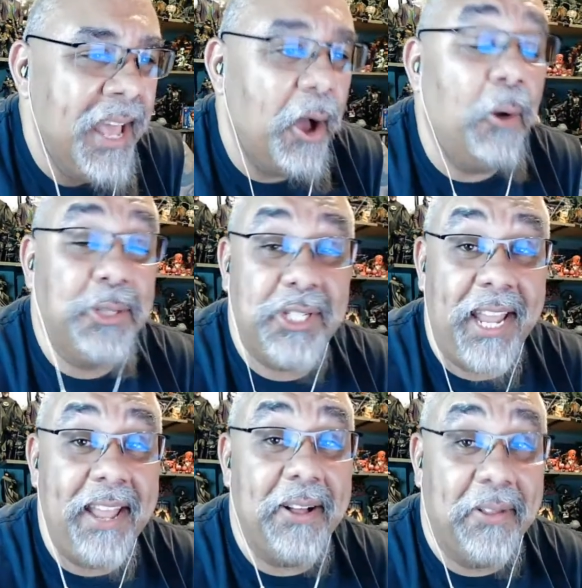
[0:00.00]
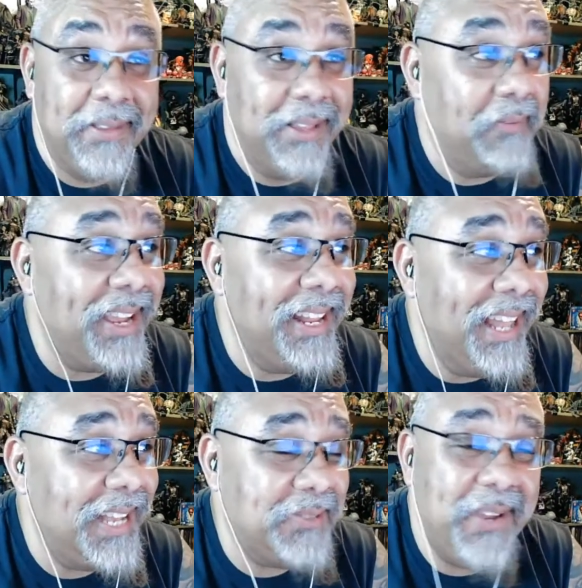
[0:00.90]
Oh, Steel. Don't forget
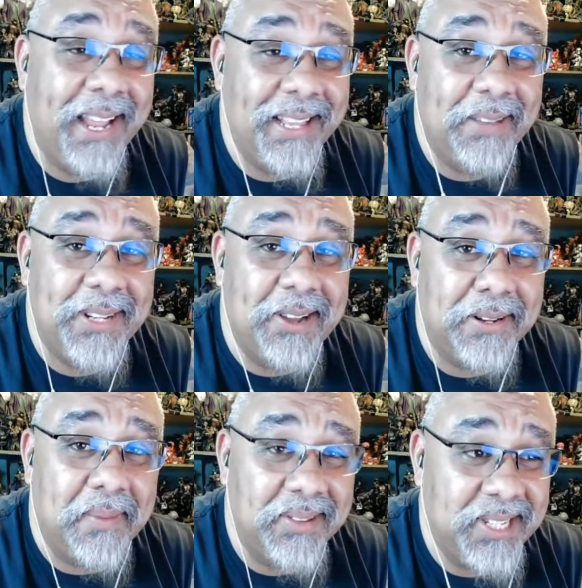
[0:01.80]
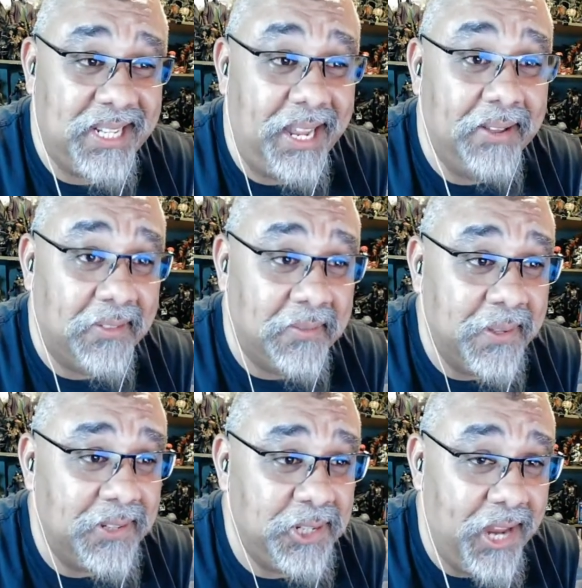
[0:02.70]
last week, I think we talked about Steel
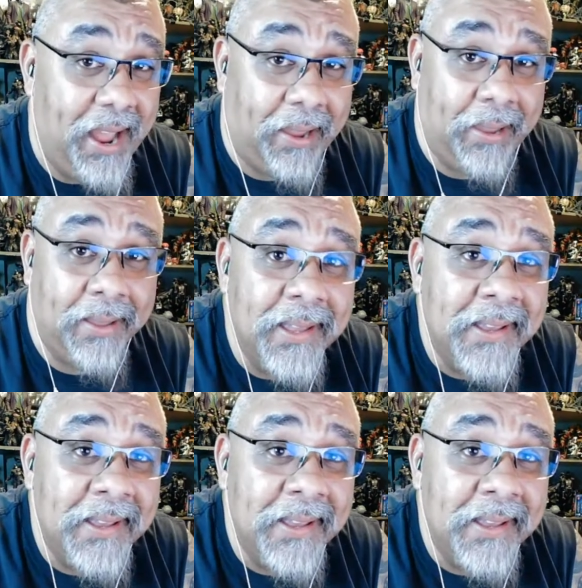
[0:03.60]
with Shaq.